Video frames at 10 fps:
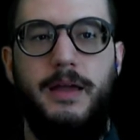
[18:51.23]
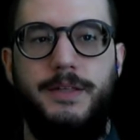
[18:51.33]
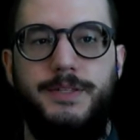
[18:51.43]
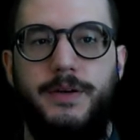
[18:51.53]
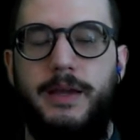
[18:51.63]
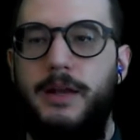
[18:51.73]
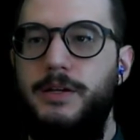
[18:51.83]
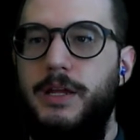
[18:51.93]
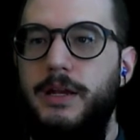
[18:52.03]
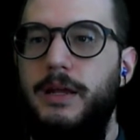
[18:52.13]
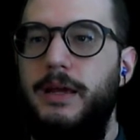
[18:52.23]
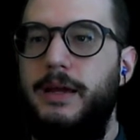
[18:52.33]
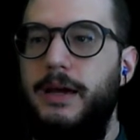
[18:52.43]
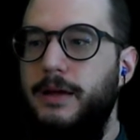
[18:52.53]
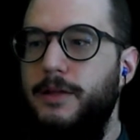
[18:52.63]
And so again, you can
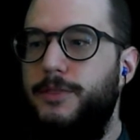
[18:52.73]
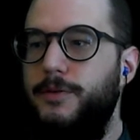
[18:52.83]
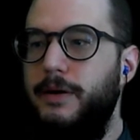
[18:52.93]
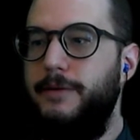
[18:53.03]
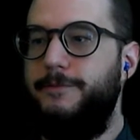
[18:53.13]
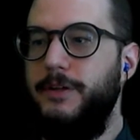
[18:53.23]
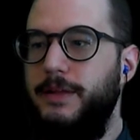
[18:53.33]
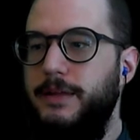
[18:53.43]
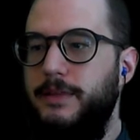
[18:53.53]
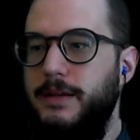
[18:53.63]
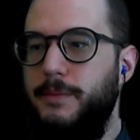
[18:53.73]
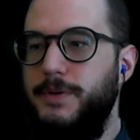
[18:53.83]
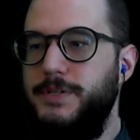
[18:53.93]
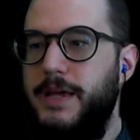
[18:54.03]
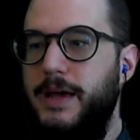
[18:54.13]
kind of fill in the
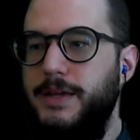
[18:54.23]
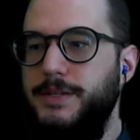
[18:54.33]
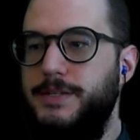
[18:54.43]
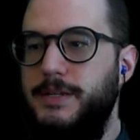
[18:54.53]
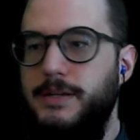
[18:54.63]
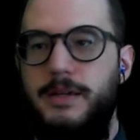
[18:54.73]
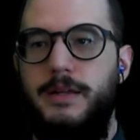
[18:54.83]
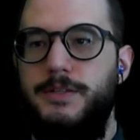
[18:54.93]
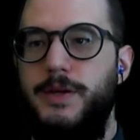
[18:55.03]
numbers as needed.